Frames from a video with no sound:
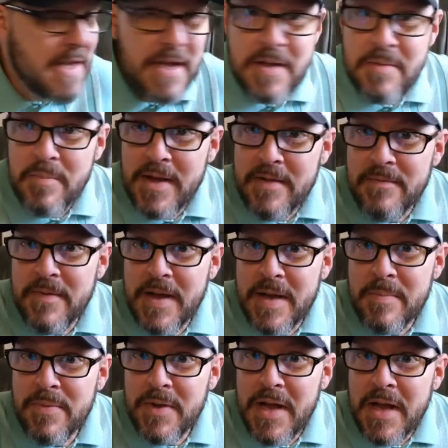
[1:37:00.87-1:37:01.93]
hit my
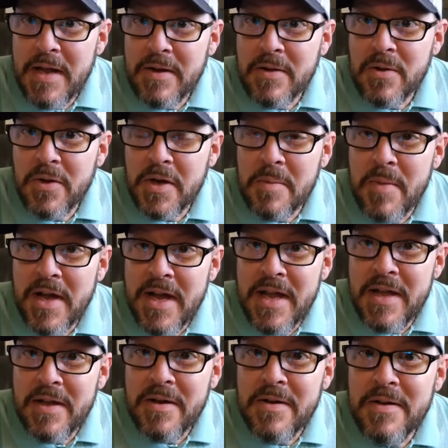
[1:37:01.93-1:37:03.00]
vape, and clear my
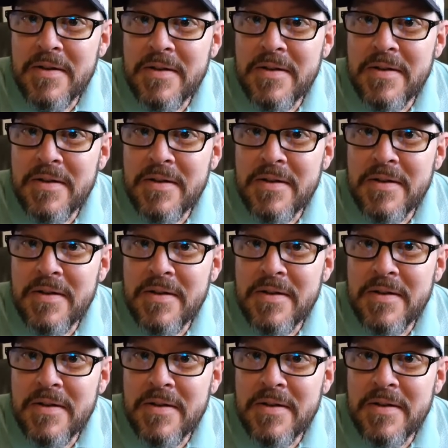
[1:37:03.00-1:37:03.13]
head.